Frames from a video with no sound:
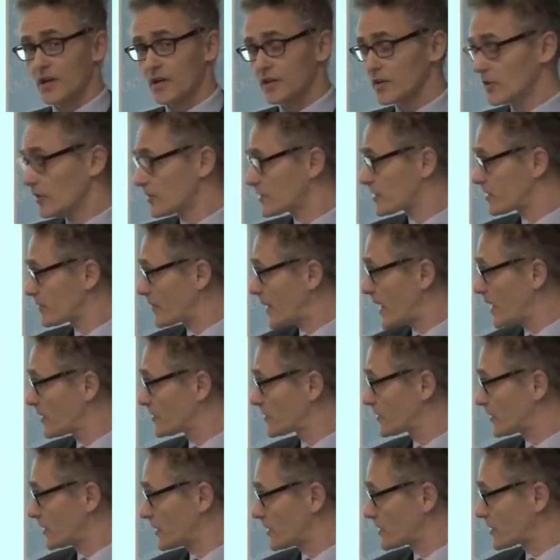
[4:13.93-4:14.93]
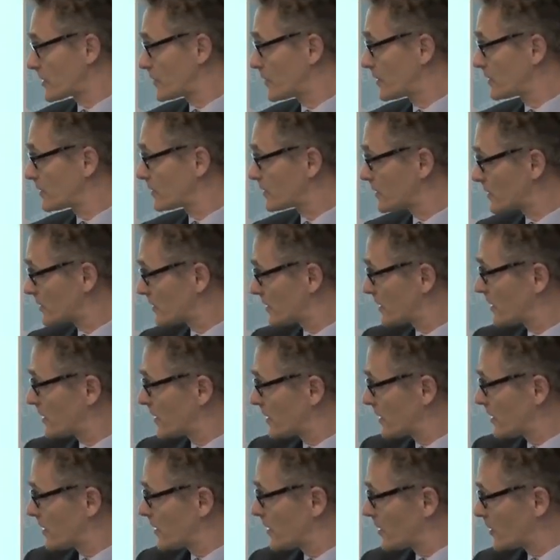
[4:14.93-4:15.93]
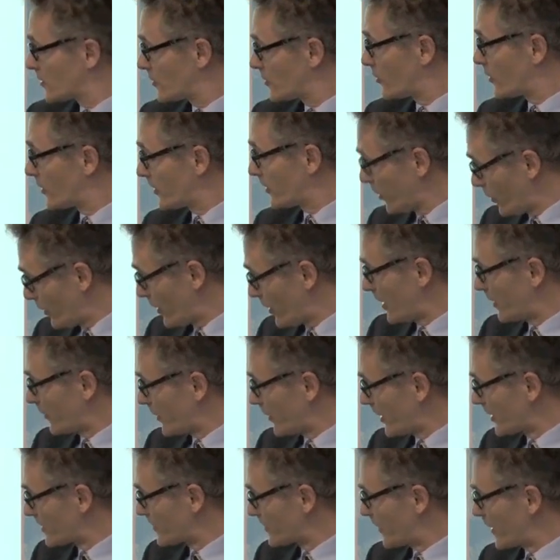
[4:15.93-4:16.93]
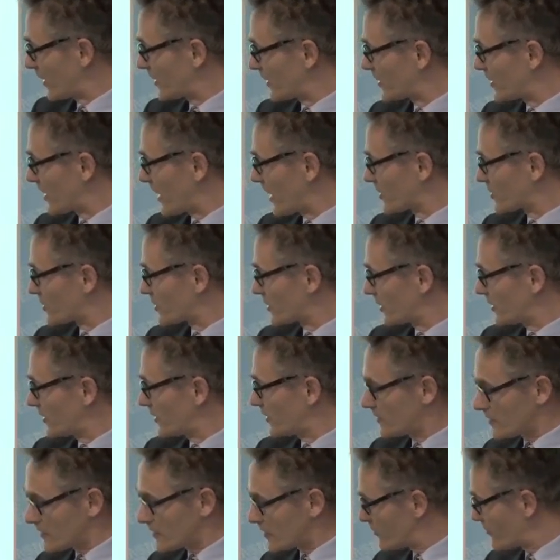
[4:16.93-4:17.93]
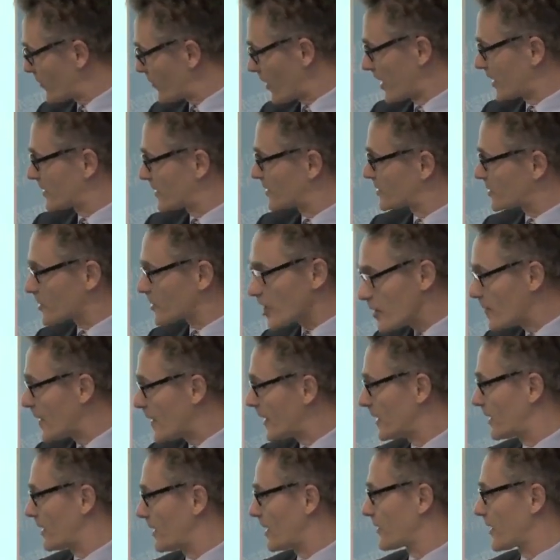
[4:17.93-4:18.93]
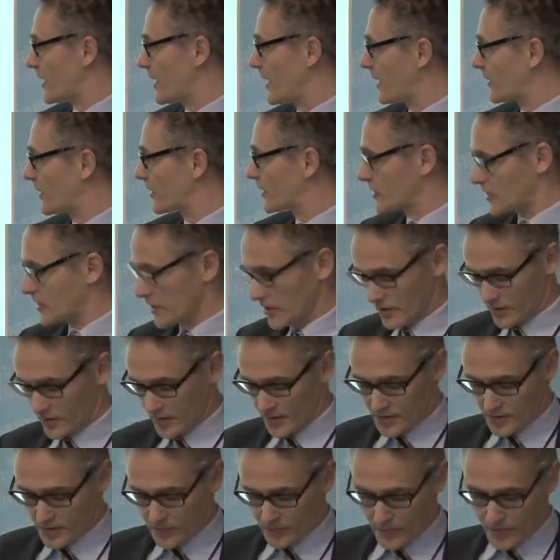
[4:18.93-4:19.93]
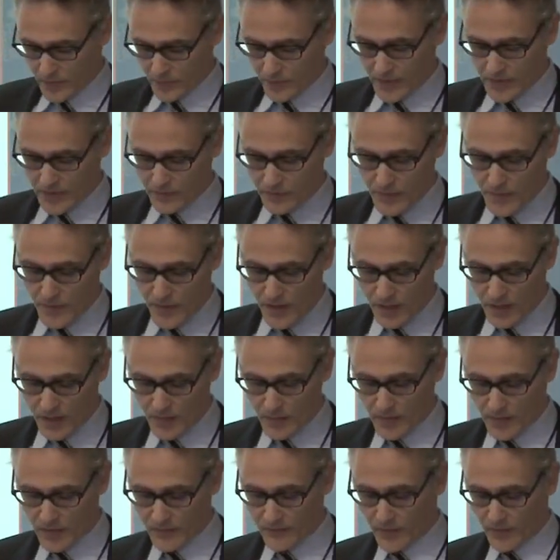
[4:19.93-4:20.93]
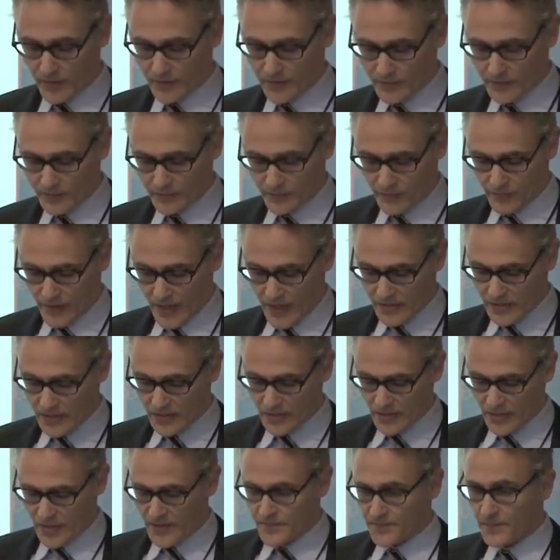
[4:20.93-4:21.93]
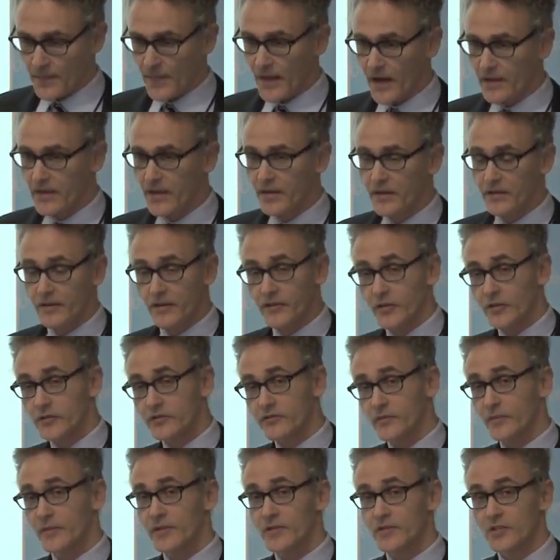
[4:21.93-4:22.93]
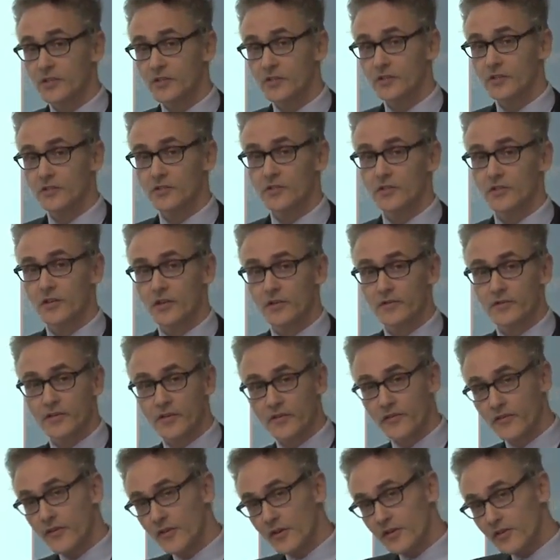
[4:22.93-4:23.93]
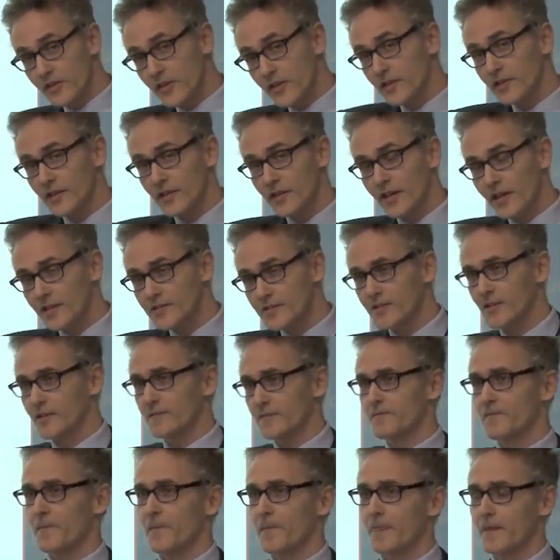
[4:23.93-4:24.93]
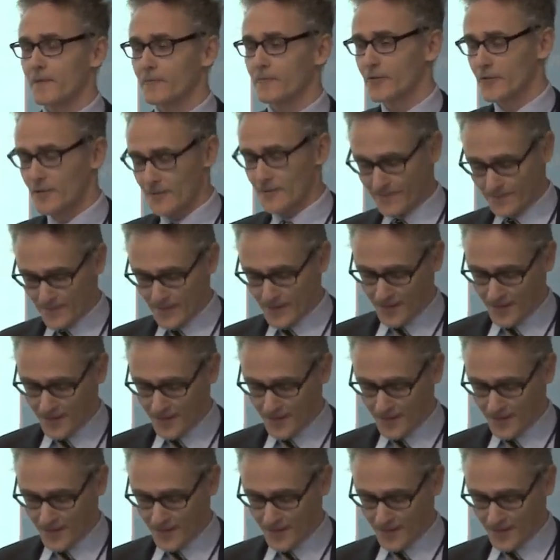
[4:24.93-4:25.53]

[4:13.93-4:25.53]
lots of boundaries. I mean, you're a lawyer, right? But actually, you write in so many other areas too. It's a really remarkable and very fresh. And then, of course, for me too, you do the third thing that gets the real,